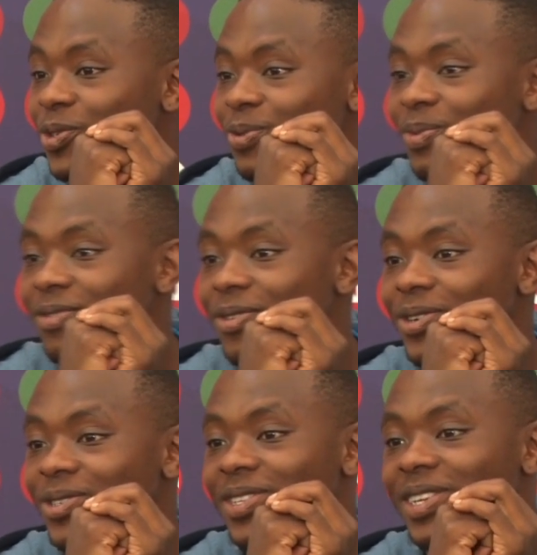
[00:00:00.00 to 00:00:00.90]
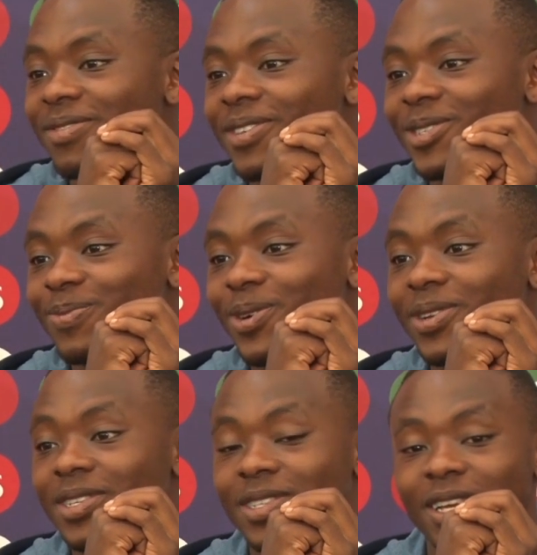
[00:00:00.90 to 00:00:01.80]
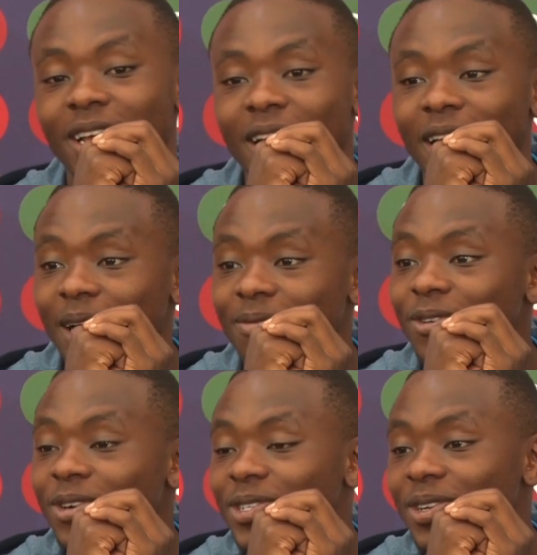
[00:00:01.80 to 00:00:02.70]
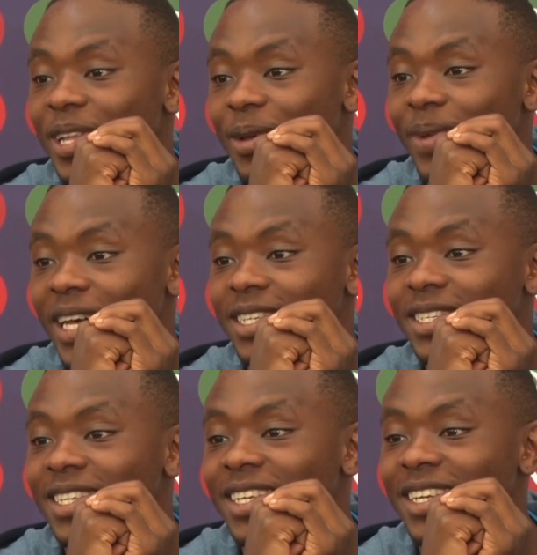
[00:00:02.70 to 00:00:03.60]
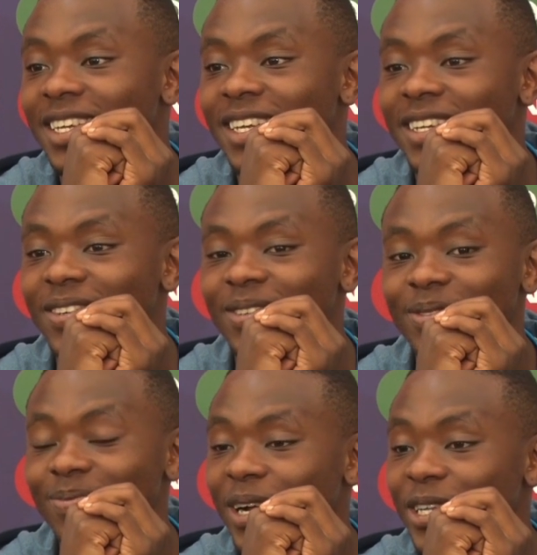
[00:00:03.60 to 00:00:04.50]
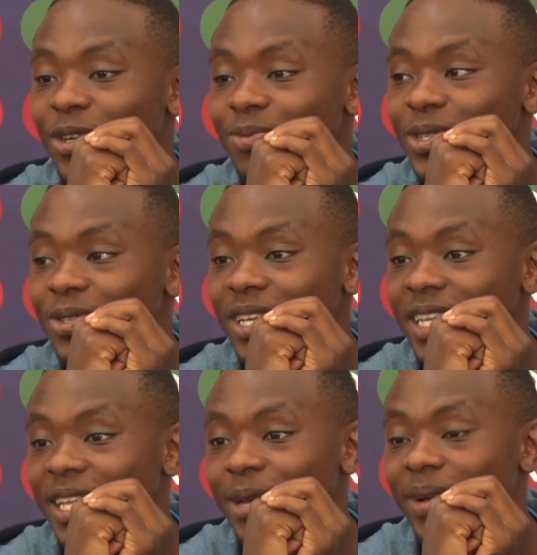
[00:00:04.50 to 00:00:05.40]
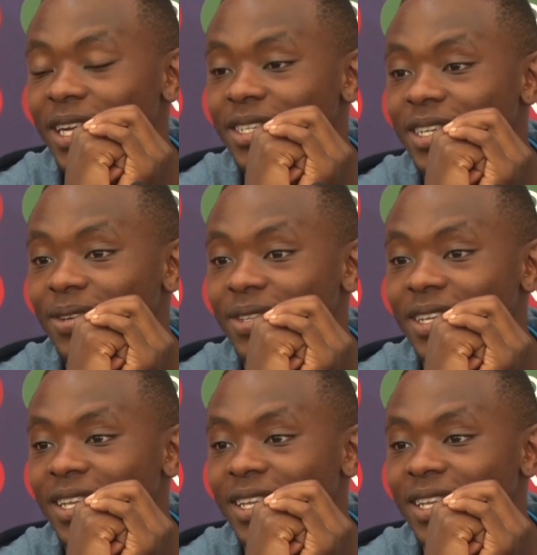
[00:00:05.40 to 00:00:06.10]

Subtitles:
should be focused on their fast bowlers. I'm focused on their batters, because my job is to get their batters out.